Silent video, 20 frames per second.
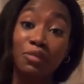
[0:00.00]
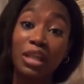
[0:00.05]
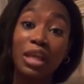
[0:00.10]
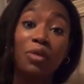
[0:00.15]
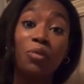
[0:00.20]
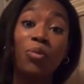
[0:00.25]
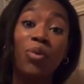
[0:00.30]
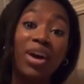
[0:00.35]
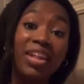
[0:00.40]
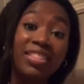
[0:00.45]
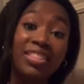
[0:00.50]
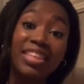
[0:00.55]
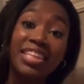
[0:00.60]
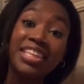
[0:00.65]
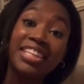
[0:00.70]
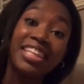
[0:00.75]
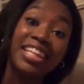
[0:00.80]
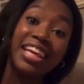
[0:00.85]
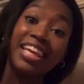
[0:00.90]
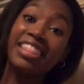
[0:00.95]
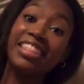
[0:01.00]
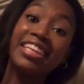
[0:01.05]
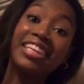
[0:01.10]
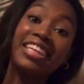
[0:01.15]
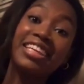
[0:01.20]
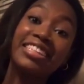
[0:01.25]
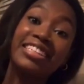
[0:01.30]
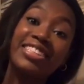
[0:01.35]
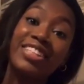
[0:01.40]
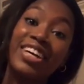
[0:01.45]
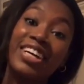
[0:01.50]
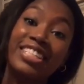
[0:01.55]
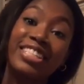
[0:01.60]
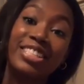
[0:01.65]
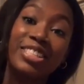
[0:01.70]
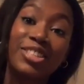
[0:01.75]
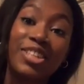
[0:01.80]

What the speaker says: Like, one thing that I think gets lost in